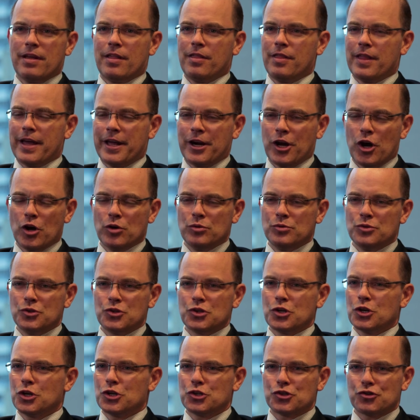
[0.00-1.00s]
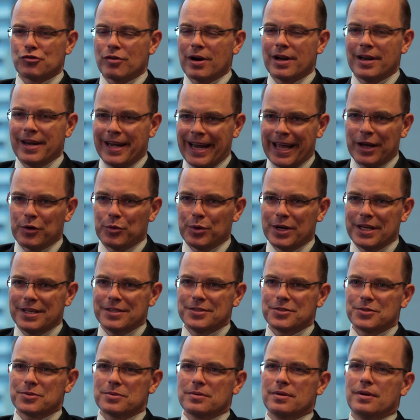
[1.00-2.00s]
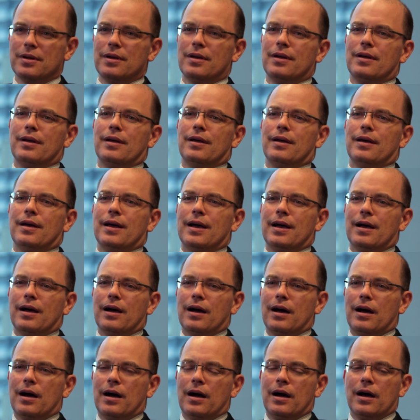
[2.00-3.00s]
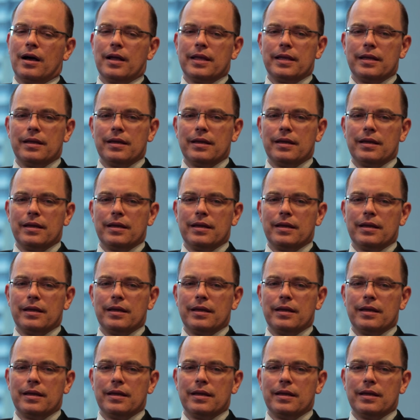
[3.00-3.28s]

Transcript: that owns Australian equities. Uh,